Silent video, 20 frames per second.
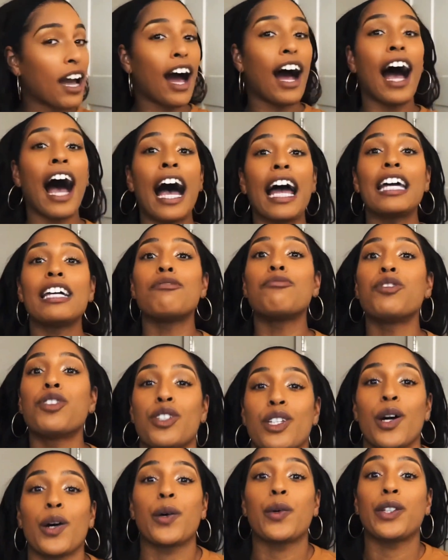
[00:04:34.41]
I am
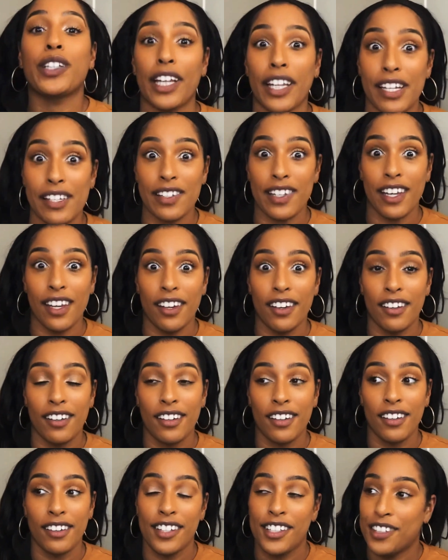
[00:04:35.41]
so lazy
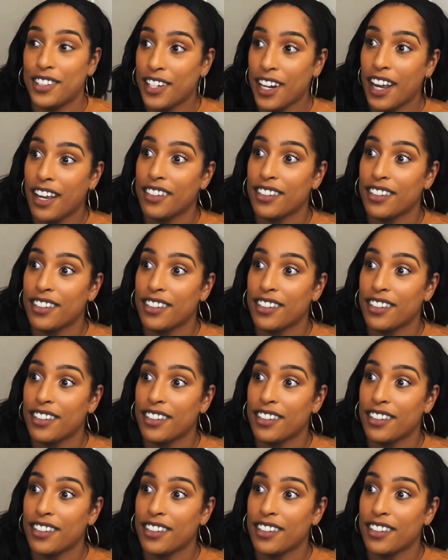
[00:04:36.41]
these days.